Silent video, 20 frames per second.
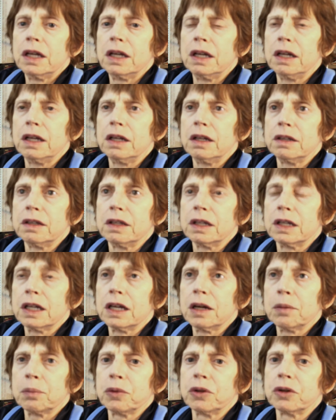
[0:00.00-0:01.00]
is it
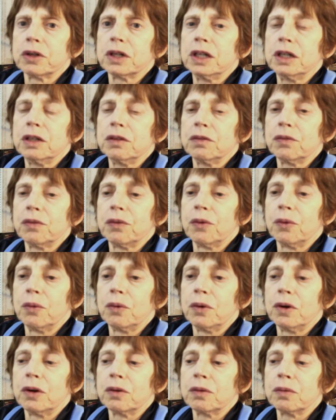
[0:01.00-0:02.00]
kept looking
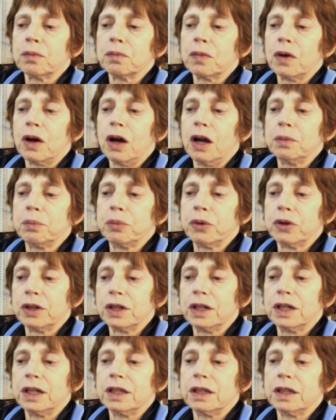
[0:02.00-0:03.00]
for, I put it
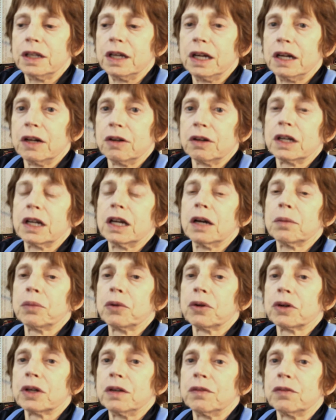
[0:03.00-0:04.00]
in there, it kept
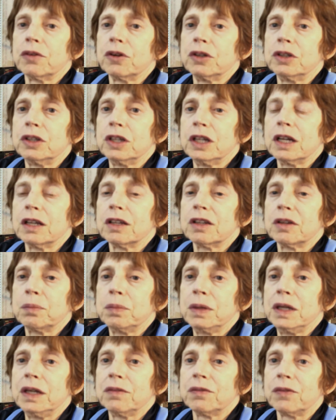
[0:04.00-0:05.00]
looking for a
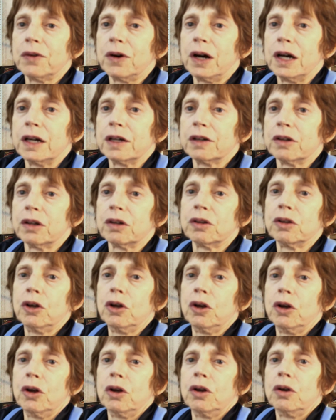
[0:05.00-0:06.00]
DSP file,
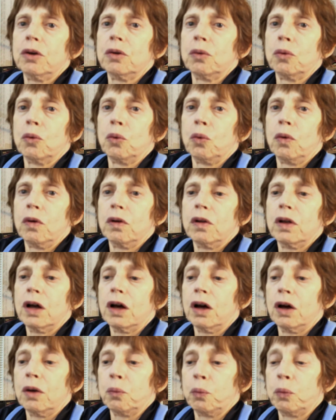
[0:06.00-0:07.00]

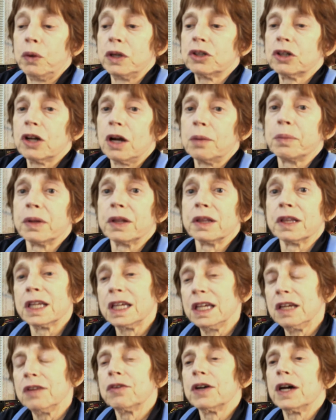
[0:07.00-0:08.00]
which I
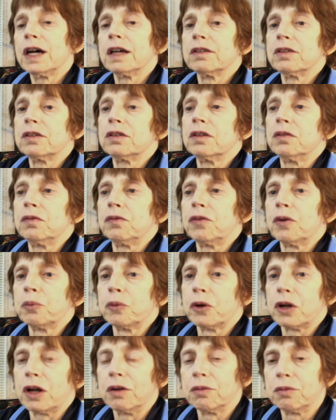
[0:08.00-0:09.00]
believe has to, from
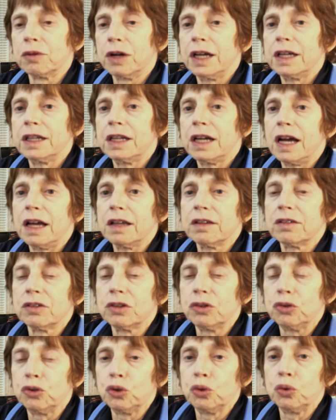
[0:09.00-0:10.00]
what I read, has
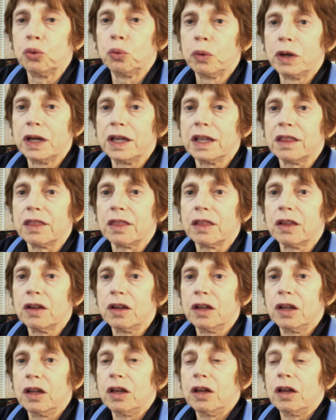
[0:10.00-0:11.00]
to do with
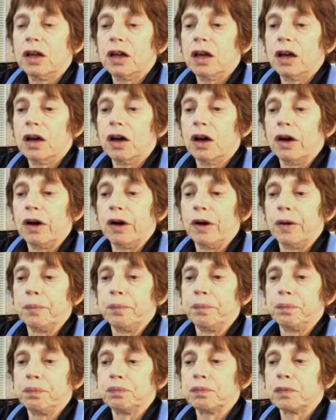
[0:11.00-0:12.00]

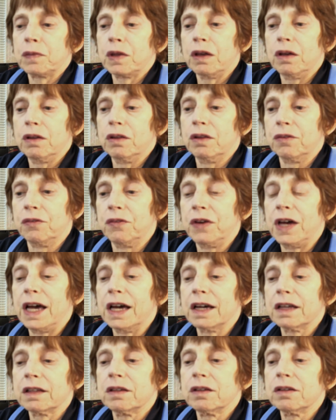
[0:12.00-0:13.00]
the
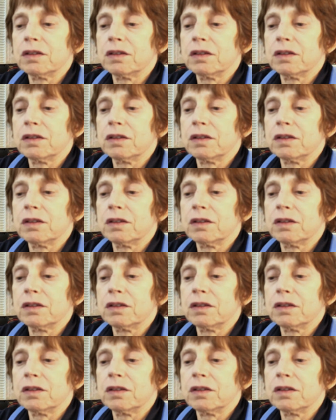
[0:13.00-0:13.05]
fact,